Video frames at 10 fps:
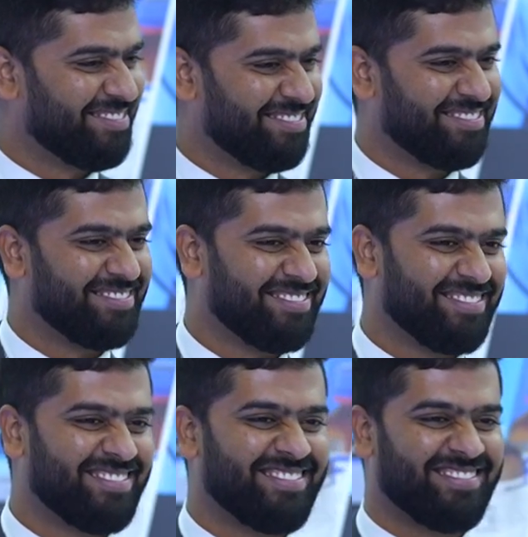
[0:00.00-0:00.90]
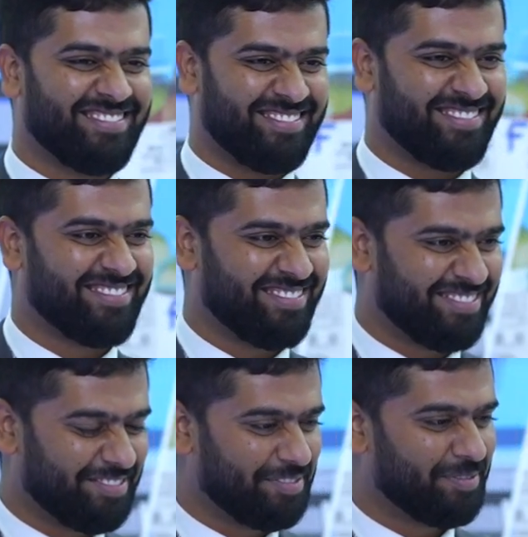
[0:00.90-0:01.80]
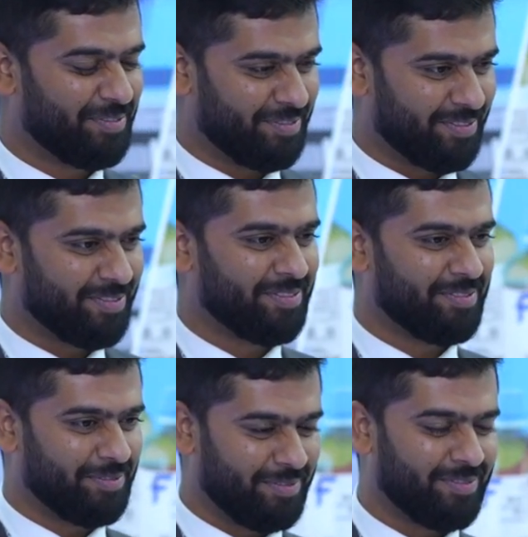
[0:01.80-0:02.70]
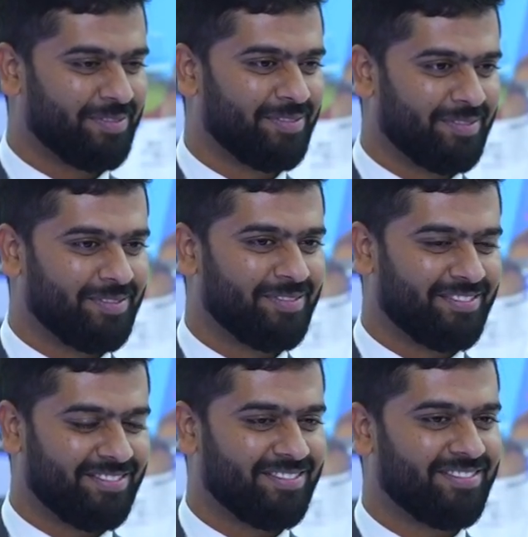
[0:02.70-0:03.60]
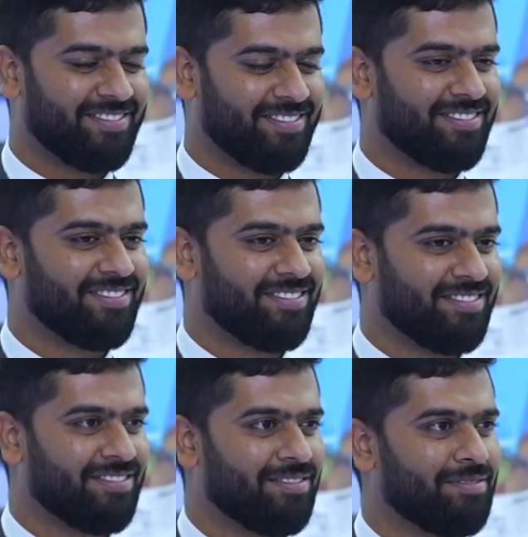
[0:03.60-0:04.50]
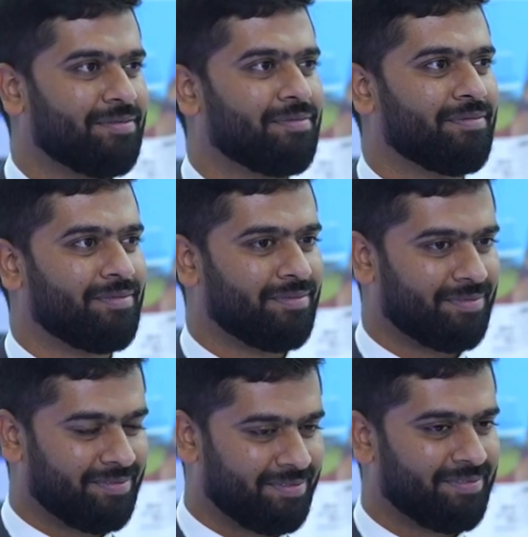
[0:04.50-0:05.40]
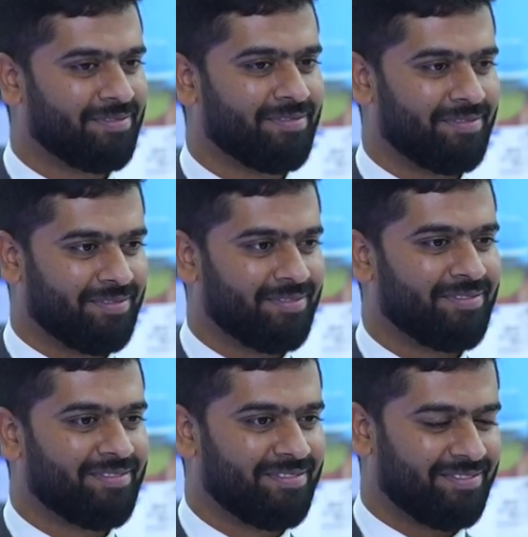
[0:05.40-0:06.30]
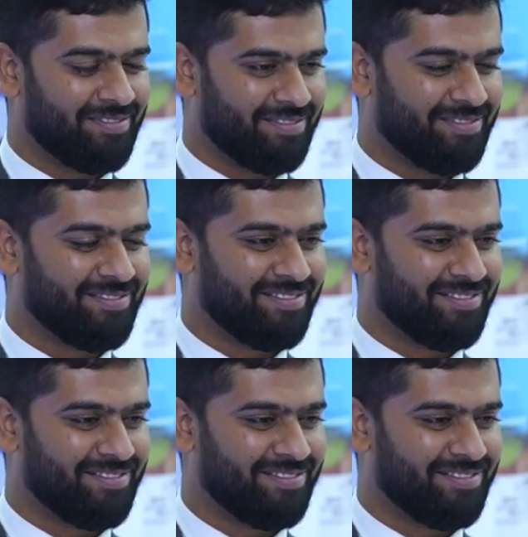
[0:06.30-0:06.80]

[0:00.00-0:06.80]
[no speech]